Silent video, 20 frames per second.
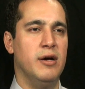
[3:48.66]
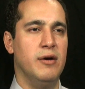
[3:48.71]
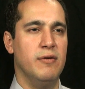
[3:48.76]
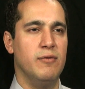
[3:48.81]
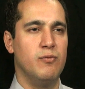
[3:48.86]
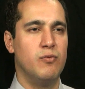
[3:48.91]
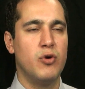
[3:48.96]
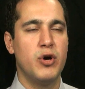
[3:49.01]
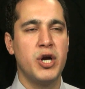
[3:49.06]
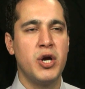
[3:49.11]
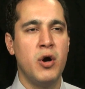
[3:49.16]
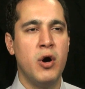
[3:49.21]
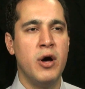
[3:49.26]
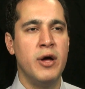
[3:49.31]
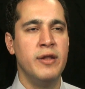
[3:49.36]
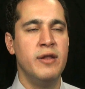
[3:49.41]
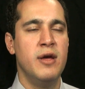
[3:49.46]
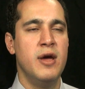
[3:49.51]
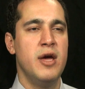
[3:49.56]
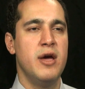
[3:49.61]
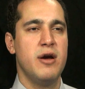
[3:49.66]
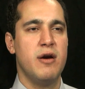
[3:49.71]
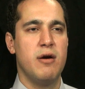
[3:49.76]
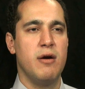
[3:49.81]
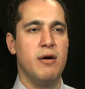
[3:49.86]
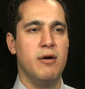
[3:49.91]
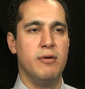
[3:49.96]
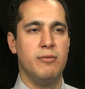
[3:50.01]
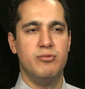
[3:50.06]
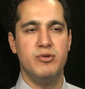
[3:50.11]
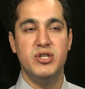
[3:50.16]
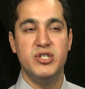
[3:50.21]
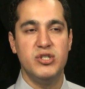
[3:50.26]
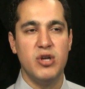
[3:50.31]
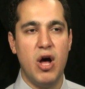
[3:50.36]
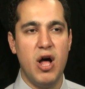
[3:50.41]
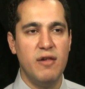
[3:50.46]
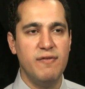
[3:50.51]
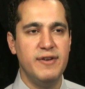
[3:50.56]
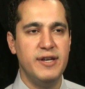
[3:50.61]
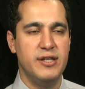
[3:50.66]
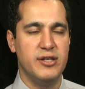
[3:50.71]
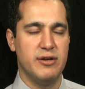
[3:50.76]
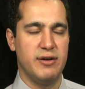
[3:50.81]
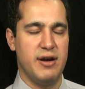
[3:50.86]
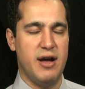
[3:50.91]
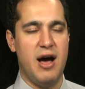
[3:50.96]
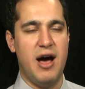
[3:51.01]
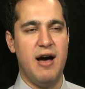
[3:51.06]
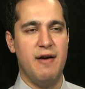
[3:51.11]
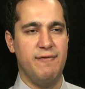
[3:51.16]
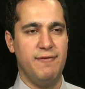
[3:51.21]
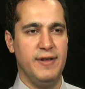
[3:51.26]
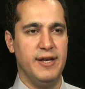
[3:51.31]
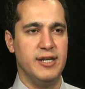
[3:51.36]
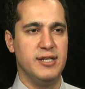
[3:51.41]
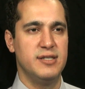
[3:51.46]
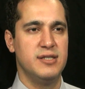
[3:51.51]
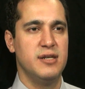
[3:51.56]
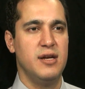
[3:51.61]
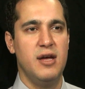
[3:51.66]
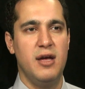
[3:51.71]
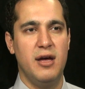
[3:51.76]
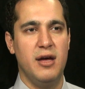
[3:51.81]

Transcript: work on resolving their conflicts.